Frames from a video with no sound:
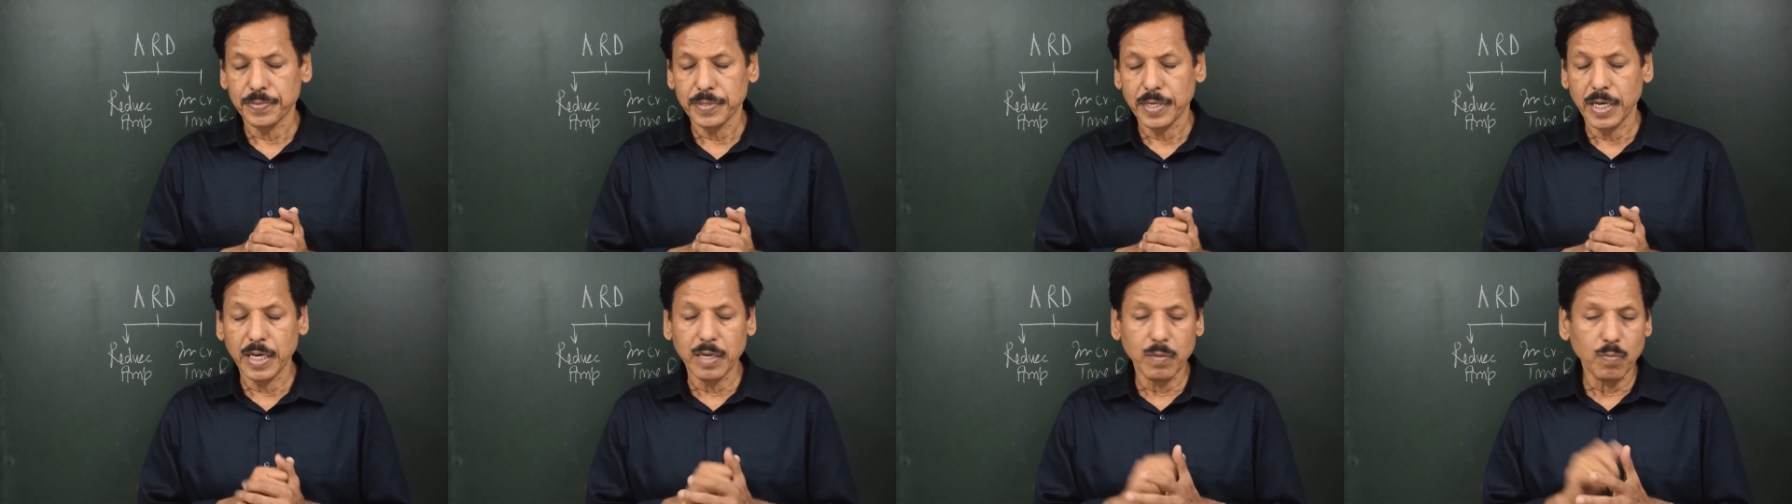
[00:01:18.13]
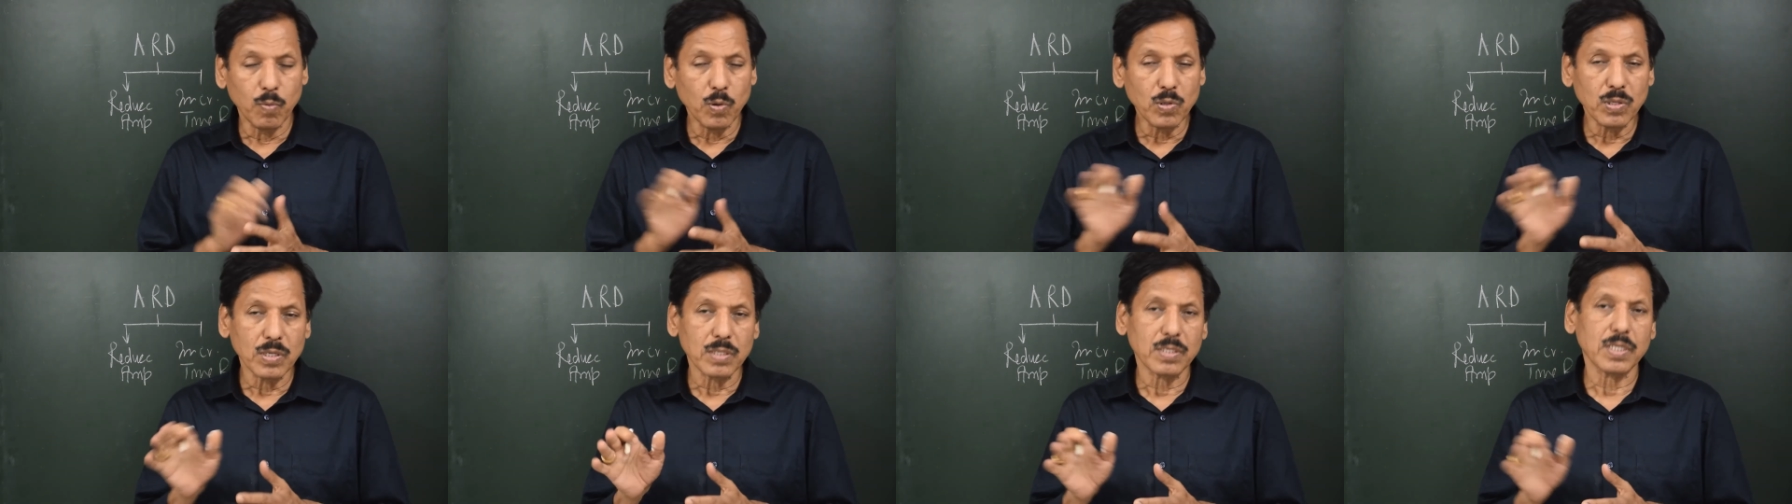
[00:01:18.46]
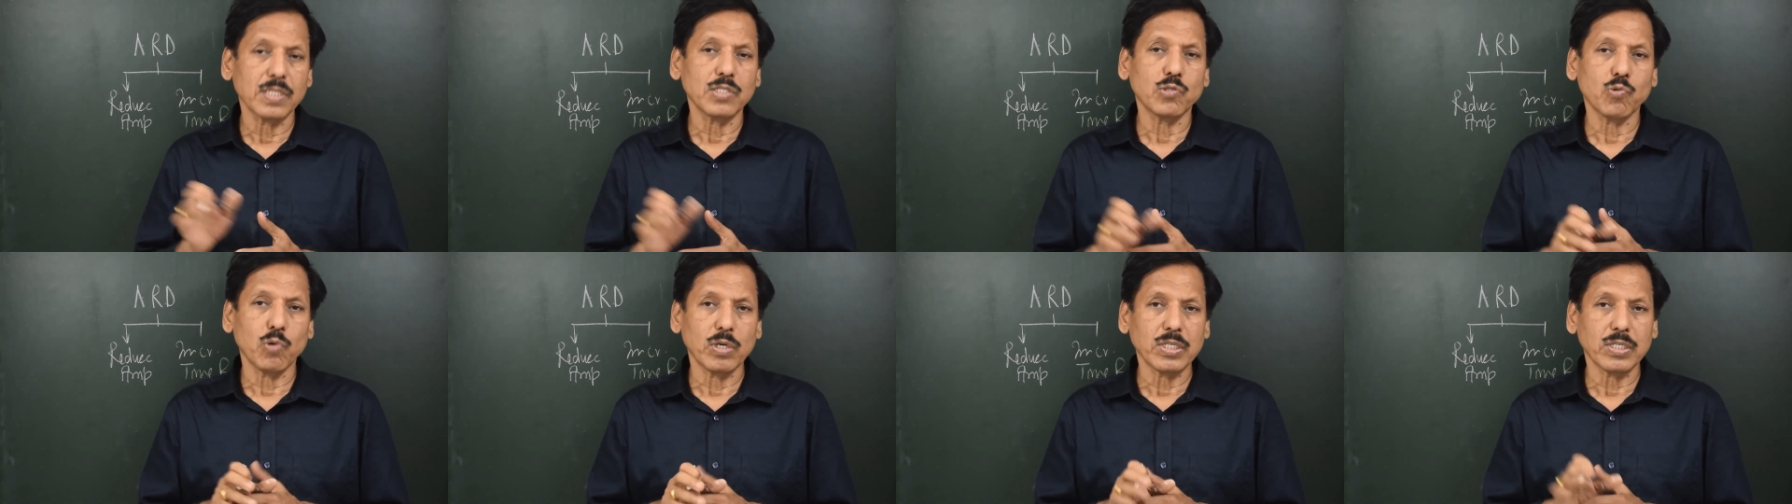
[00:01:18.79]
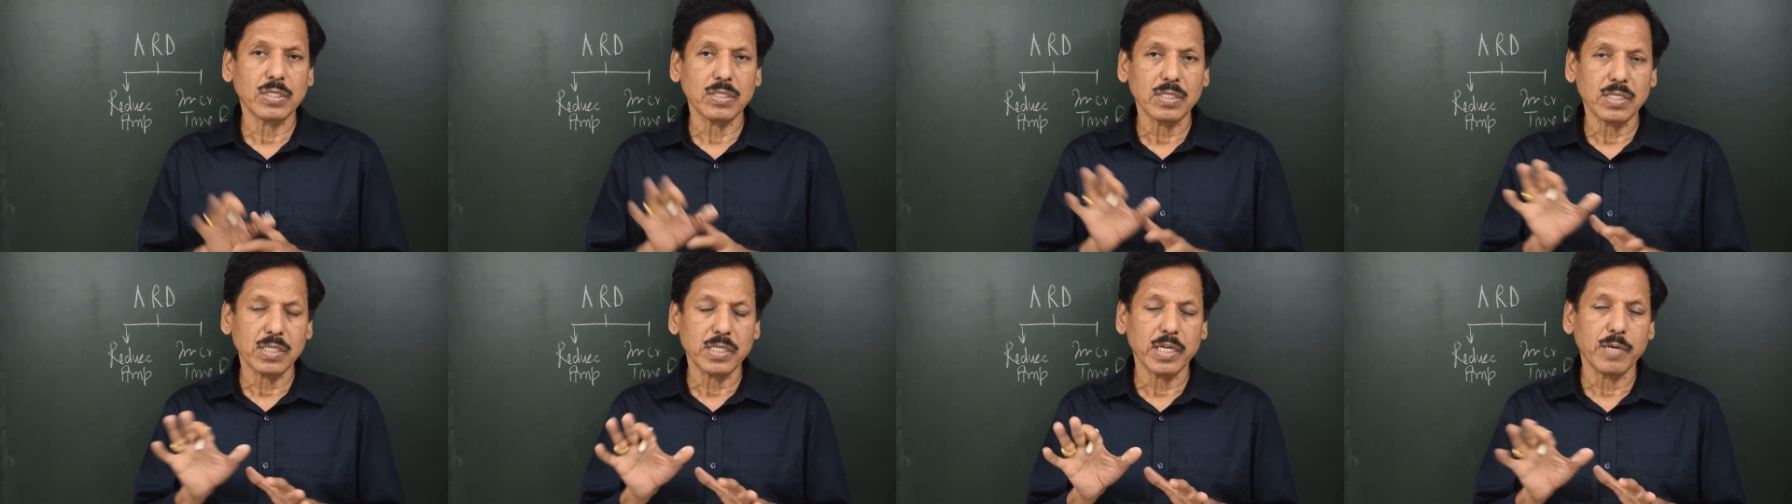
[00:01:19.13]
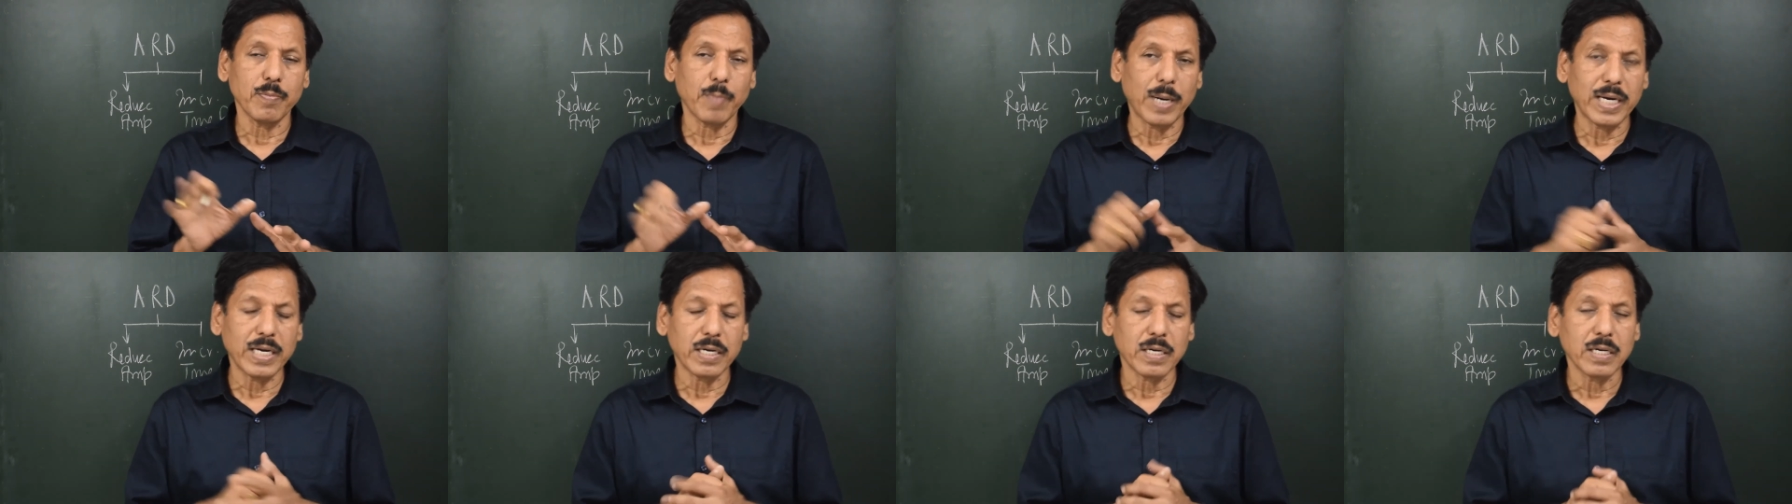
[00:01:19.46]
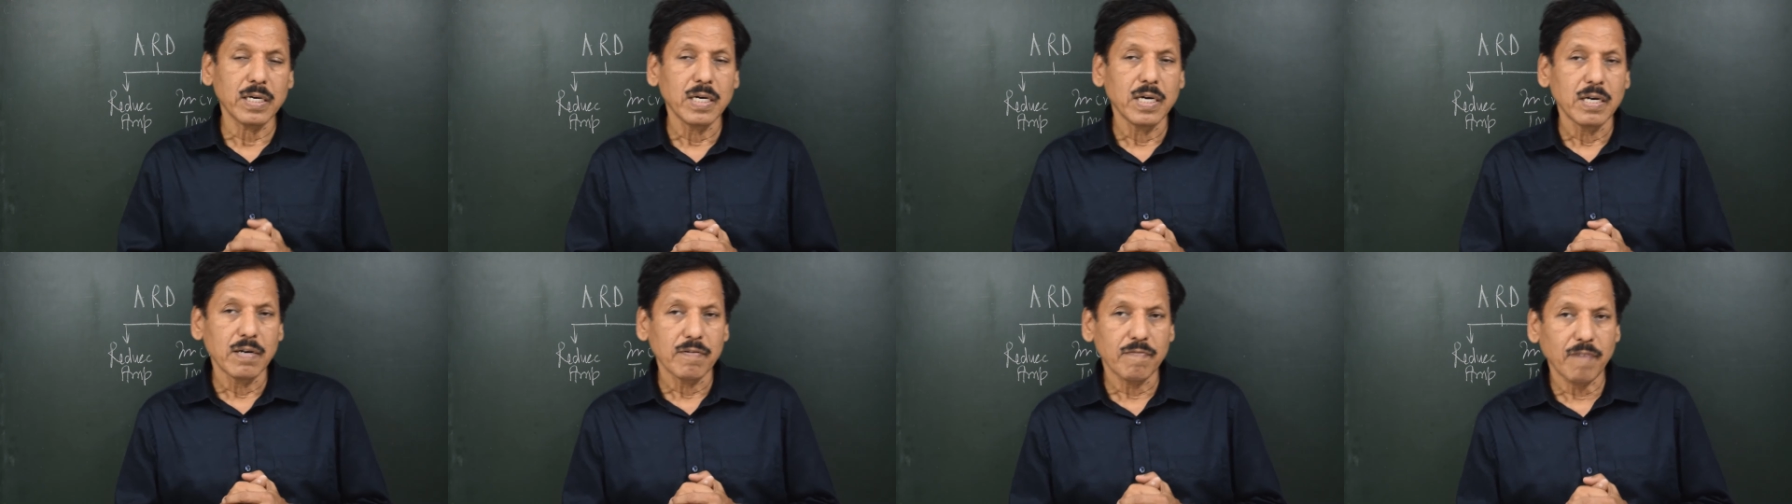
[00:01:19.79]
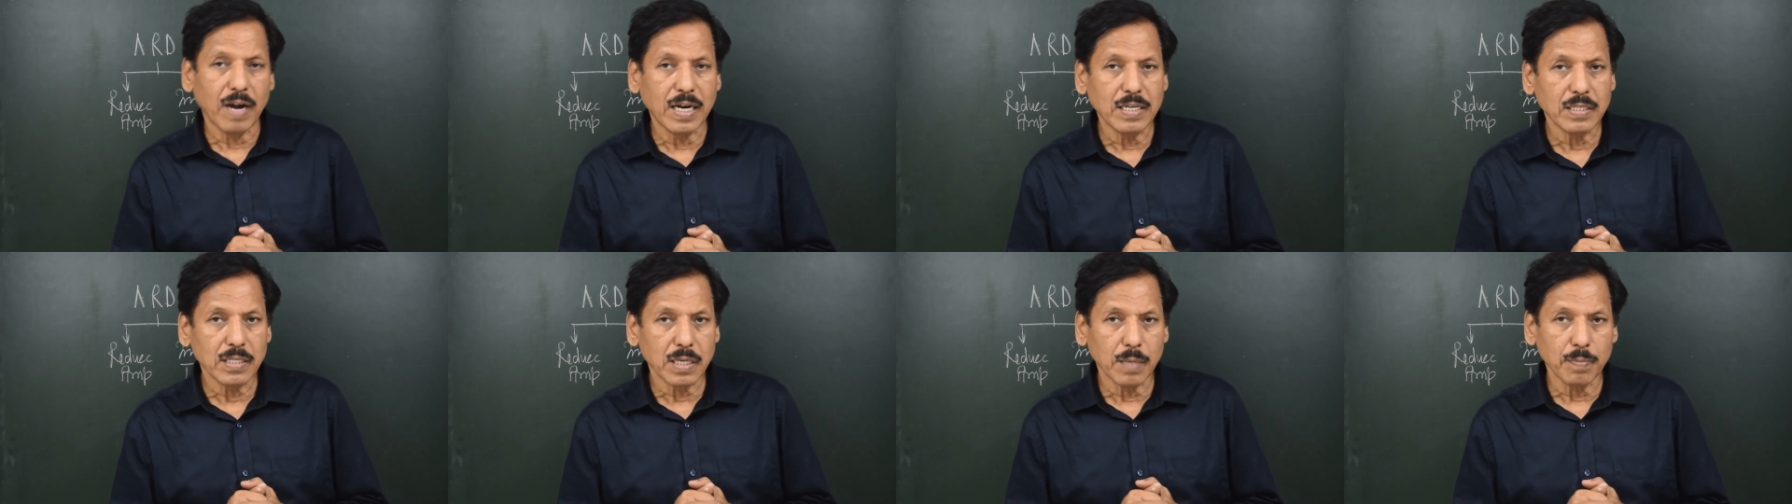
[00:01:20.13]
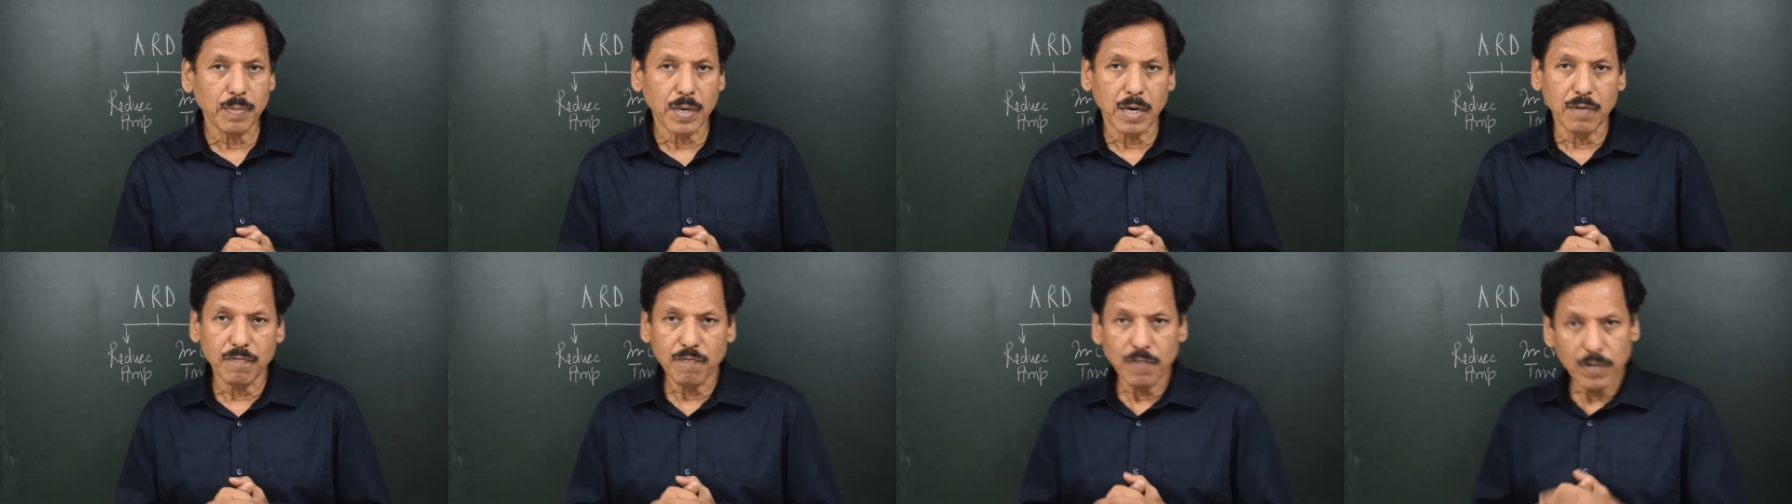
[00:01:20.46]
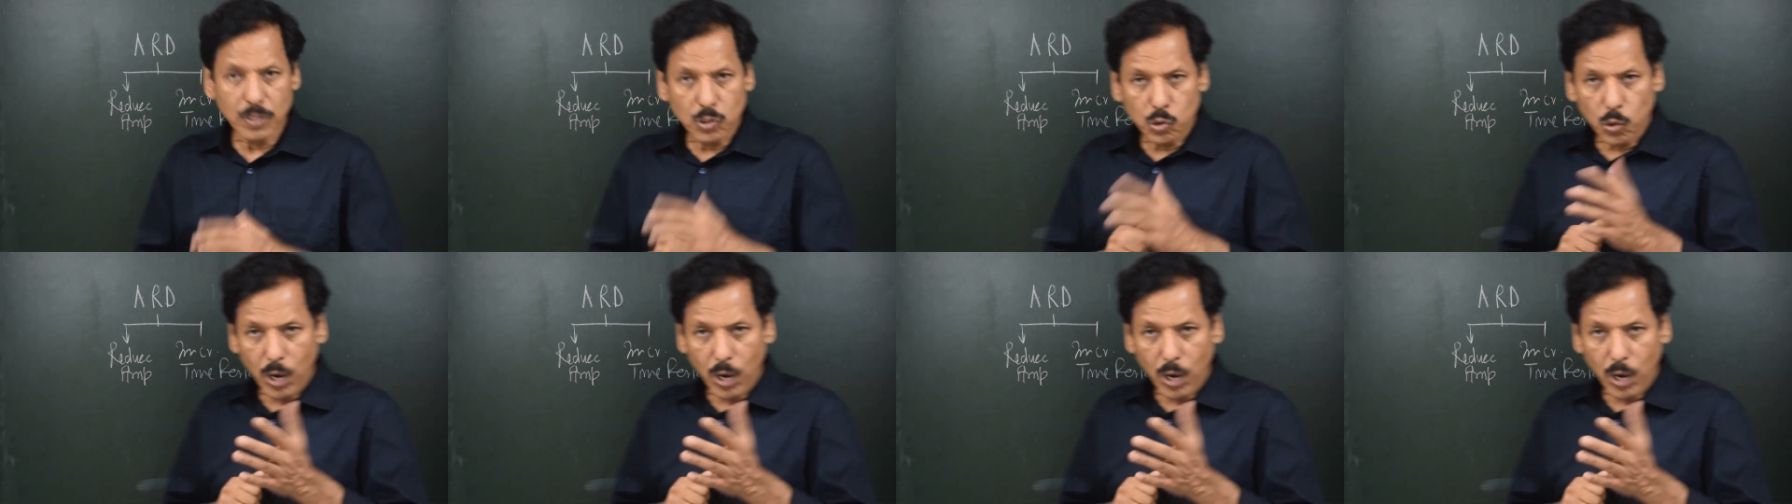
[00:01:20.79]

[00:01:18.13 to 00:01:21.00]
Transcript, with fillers: In both the situations, they might find some comfort.